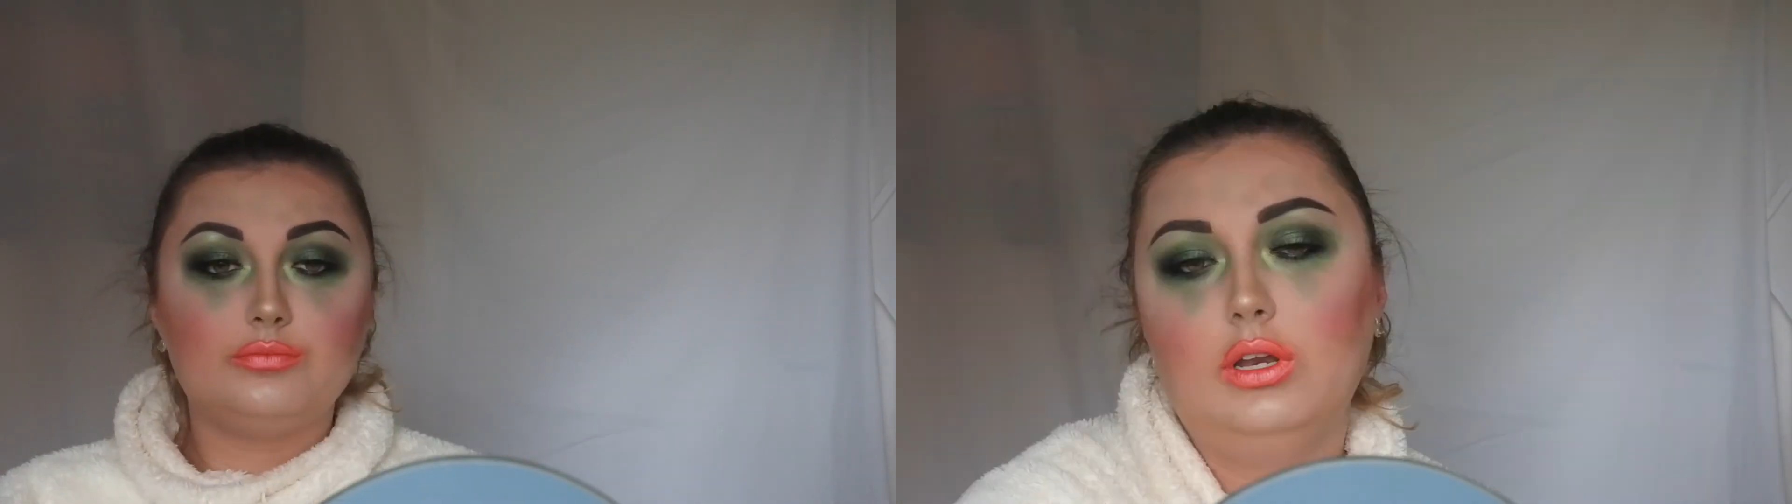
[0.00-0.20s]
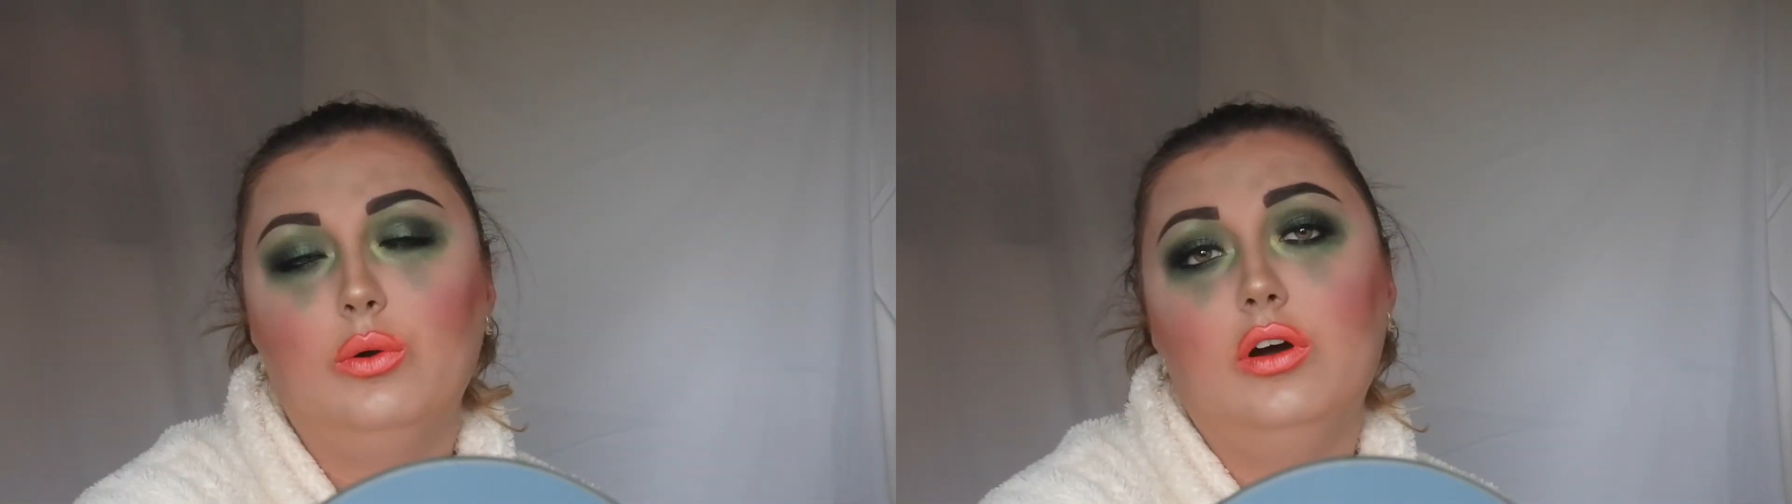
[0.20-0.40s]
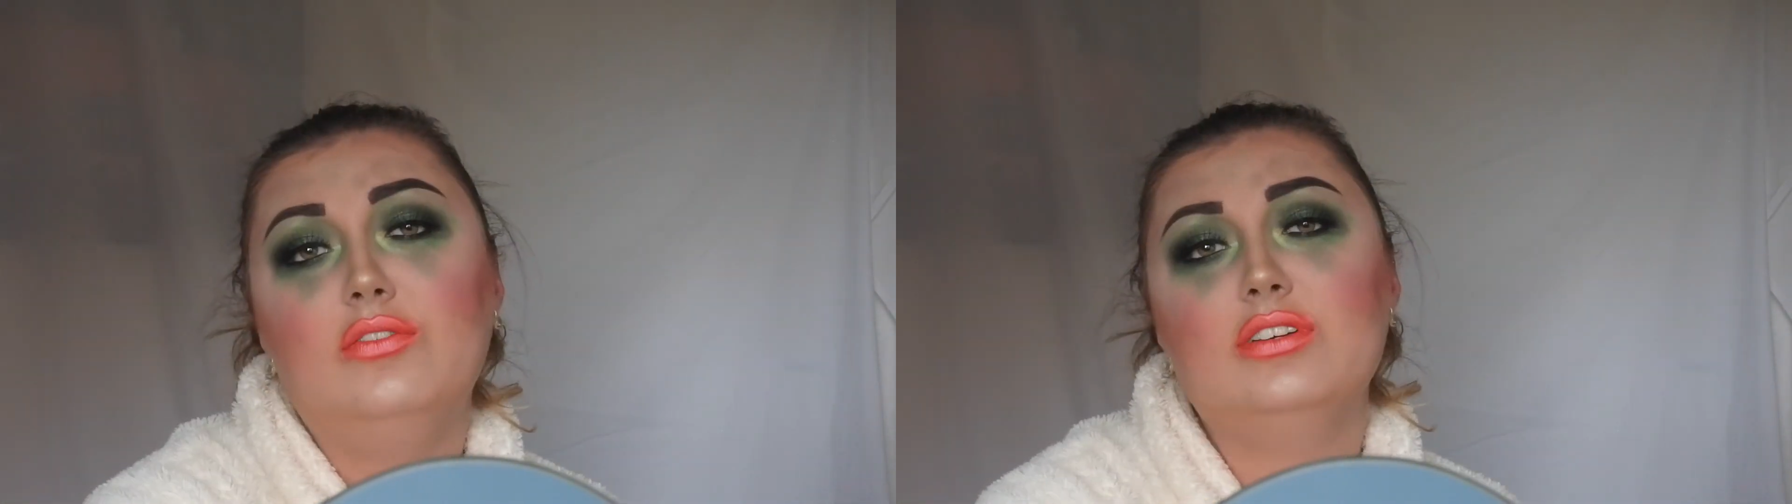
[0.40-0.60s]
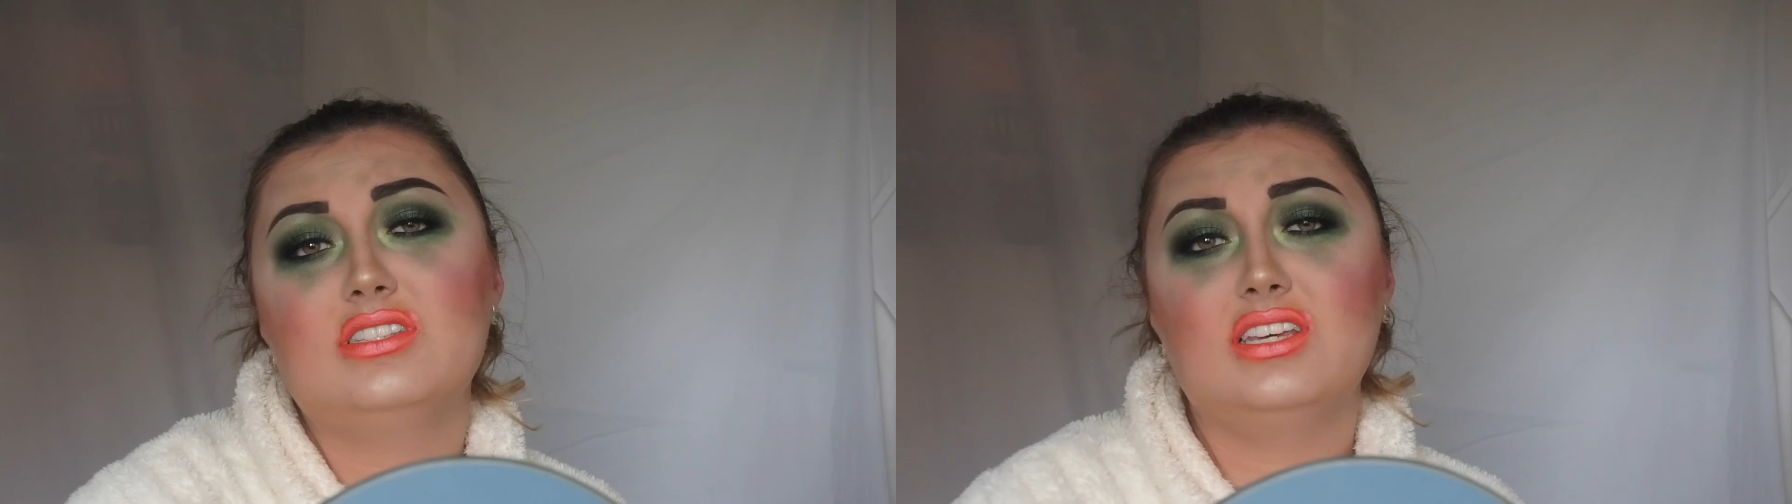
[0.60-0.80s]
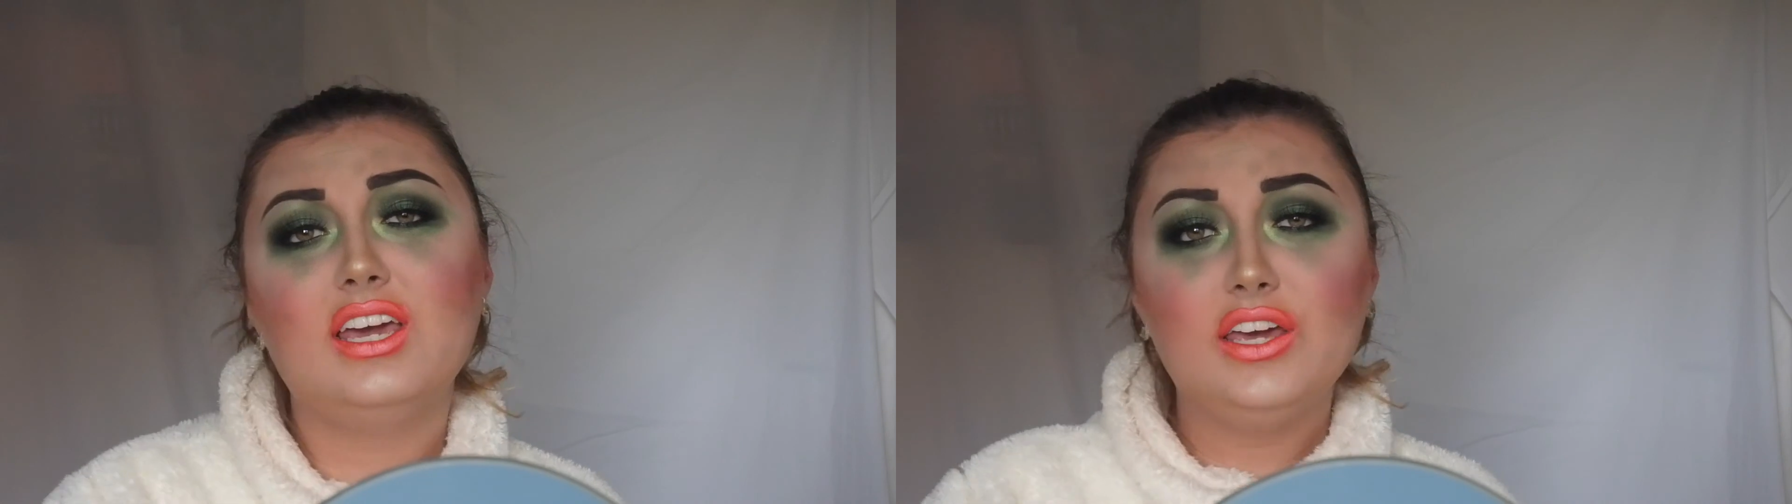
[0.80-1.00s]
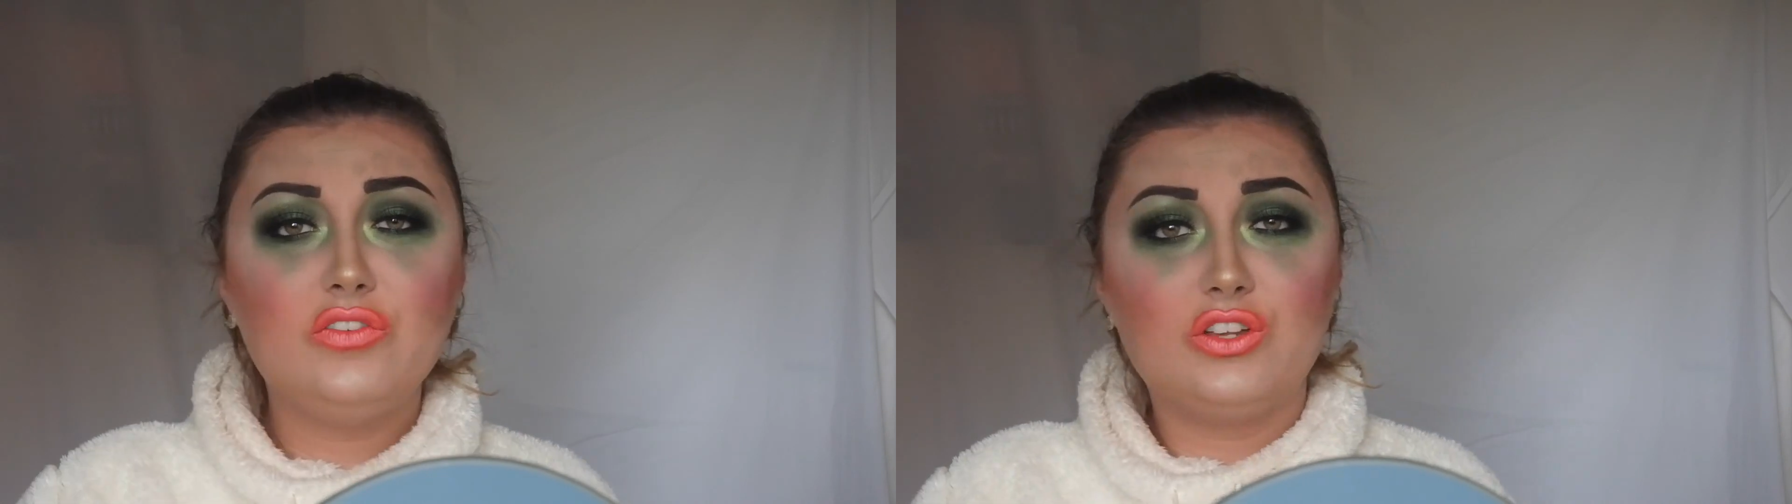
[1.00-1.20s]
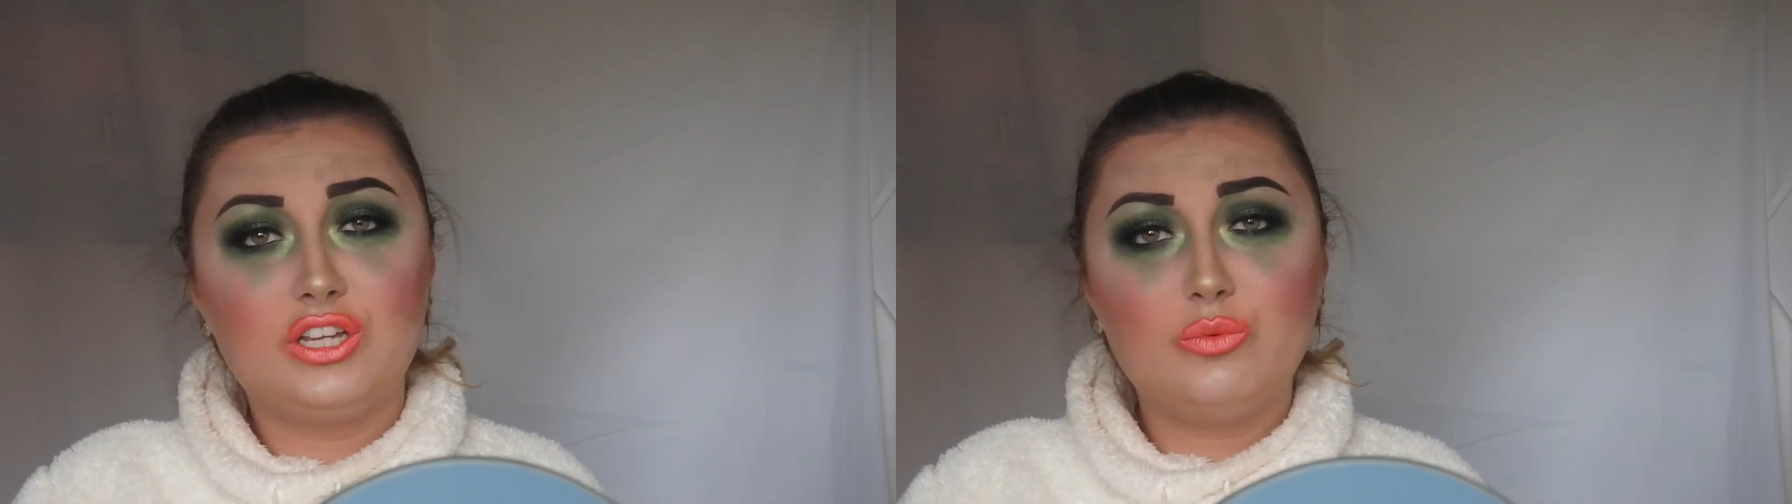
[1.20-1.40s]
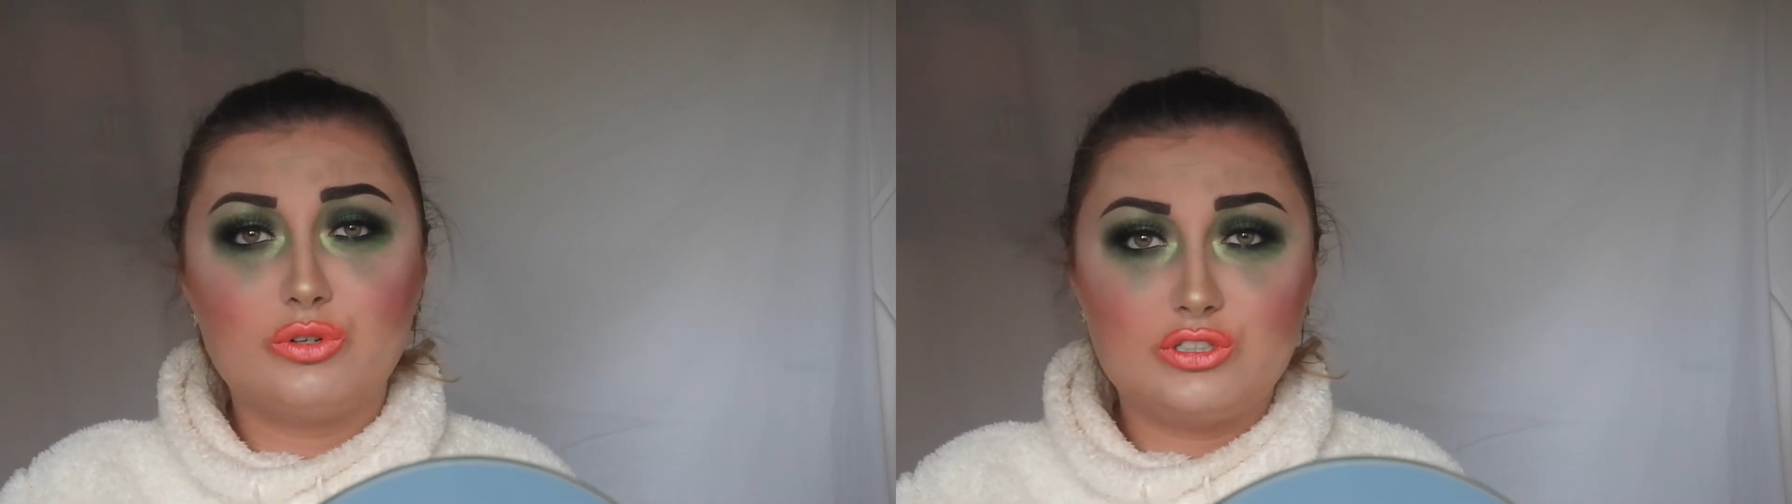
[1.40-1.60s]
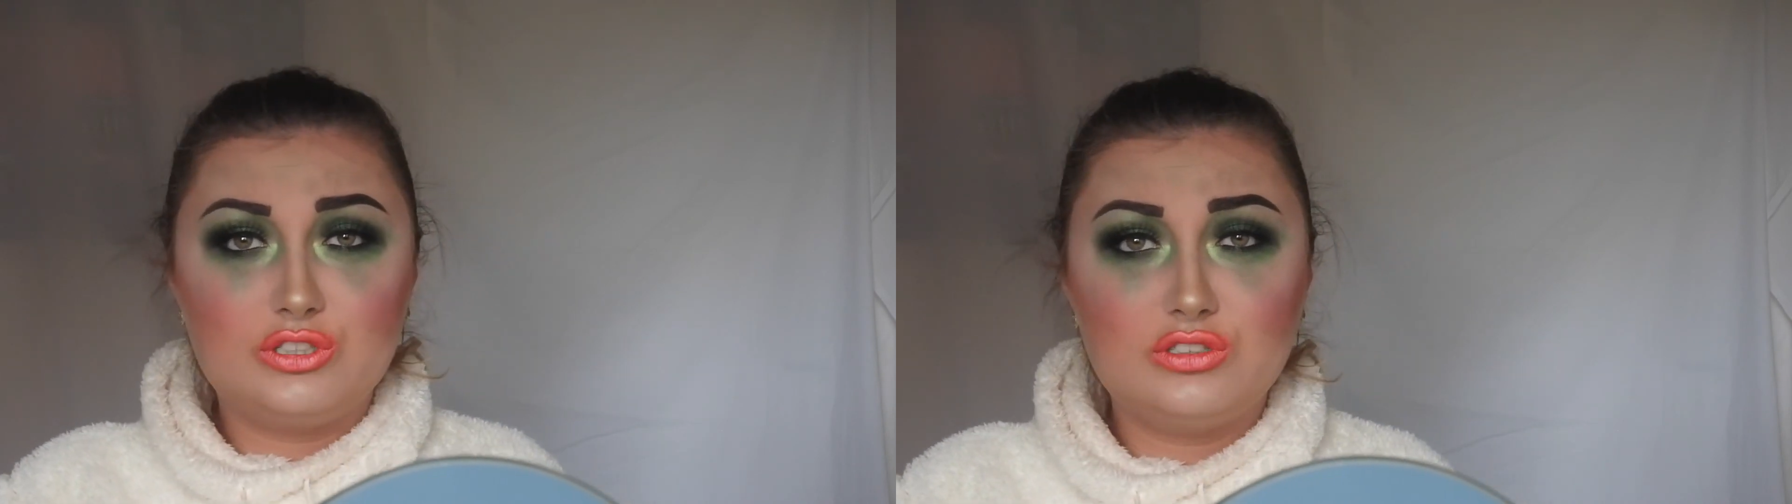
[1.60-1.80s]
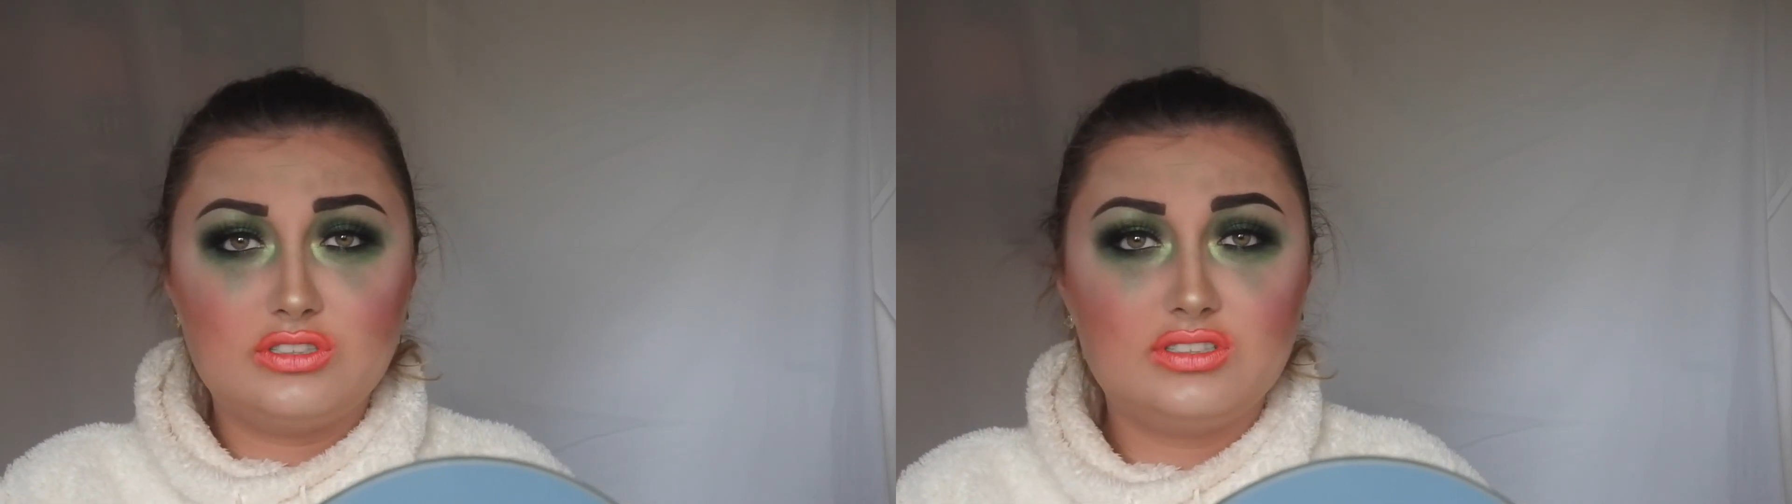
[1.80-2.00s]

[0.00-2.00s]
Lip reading: But now obviously if you did want to use